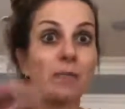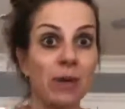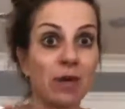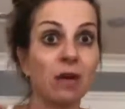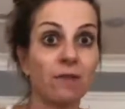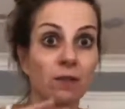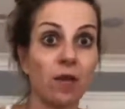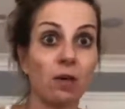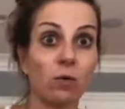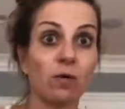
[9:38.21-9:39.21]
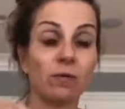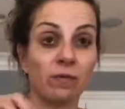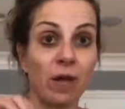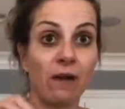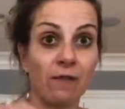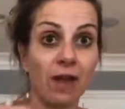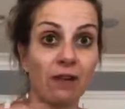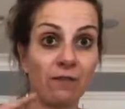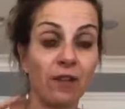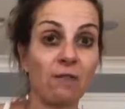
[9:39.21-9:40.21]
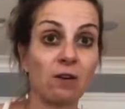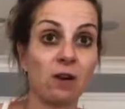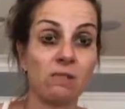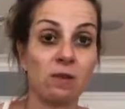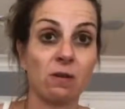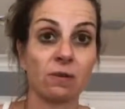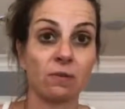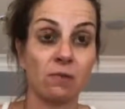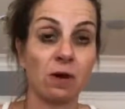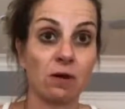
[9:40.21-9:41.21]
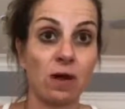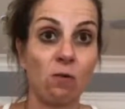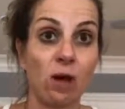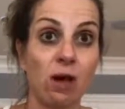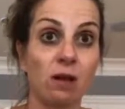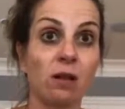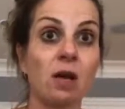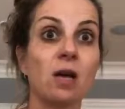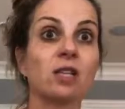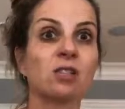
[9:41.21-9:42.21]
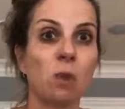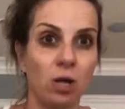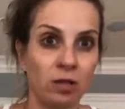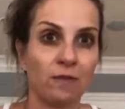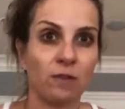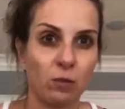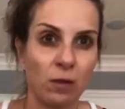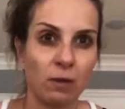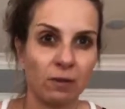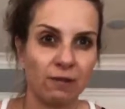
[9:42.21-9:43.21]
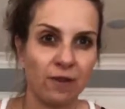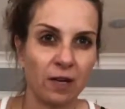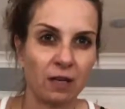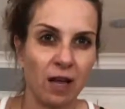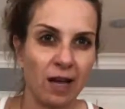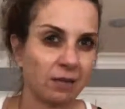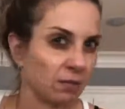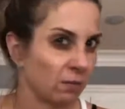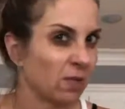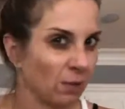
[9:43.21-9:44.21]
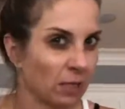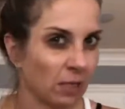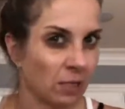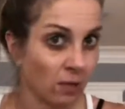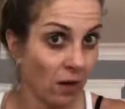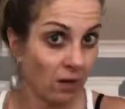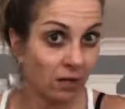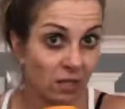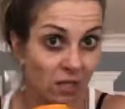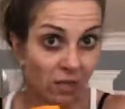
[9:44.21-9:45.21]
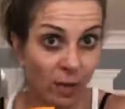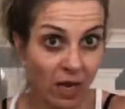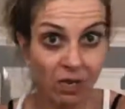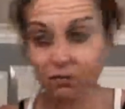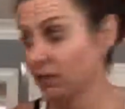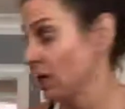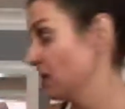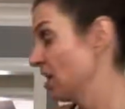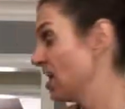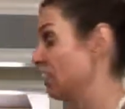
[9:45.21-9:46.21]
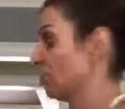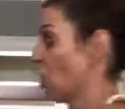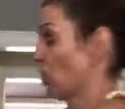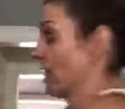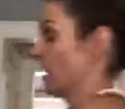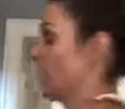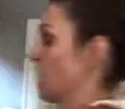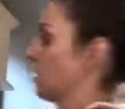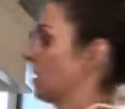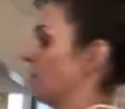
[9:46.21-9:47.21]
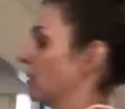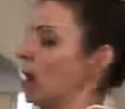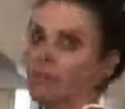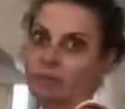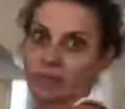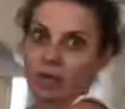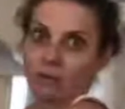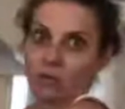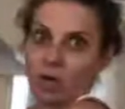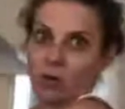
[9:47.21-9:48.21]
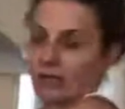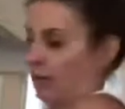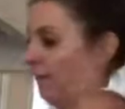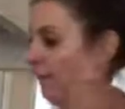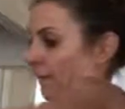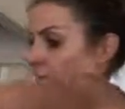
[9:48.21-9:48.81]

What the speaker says: big enough that they will add flavor and be able to marinate well, small enough that they'll be able to fit in a glass. Does that make sense? Okay, see this platter? It's going in. Come on, cover me, I'm going in.